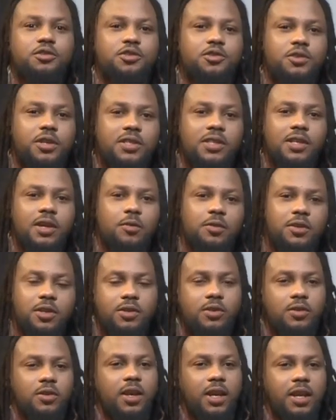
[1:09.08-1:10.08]
traits
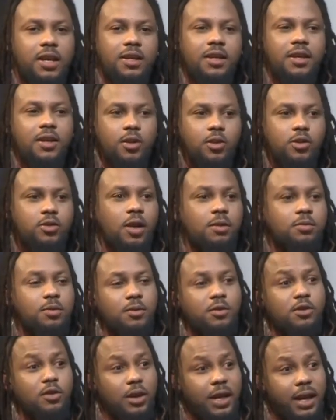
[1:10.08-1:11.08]
So I'm
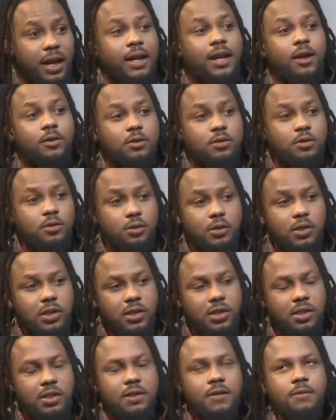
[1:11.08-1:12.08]
supposed to learn how to do this.
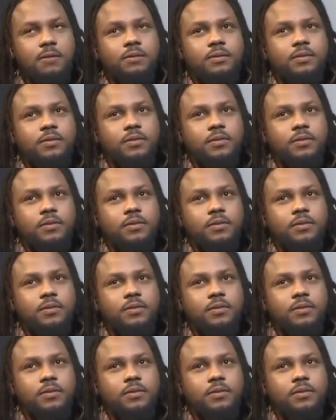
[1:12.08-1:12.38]
Yes.